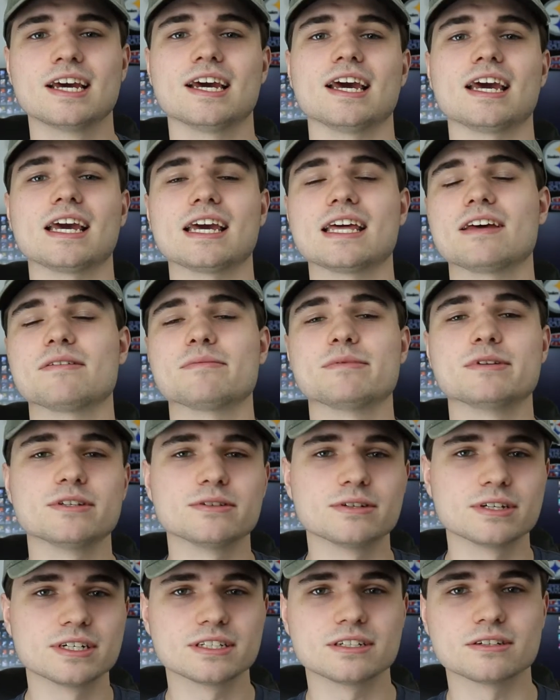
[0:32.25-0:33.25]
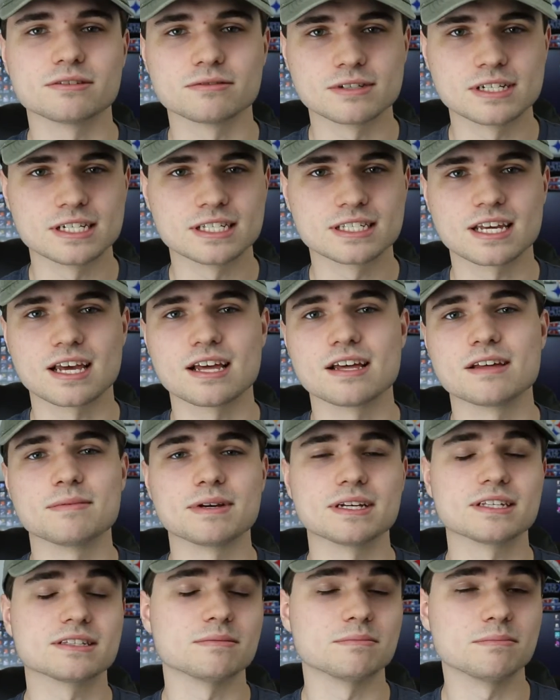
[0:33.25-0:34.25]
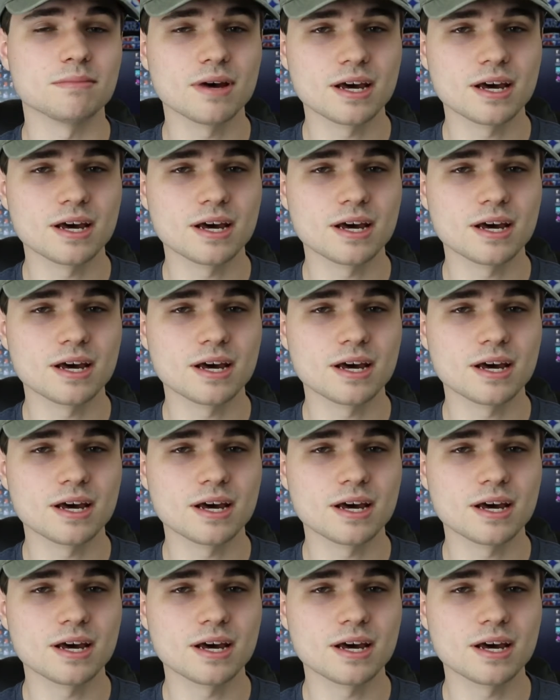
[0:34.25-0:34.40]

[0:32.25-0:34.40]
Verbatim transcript: and I've been doing it to resell and make some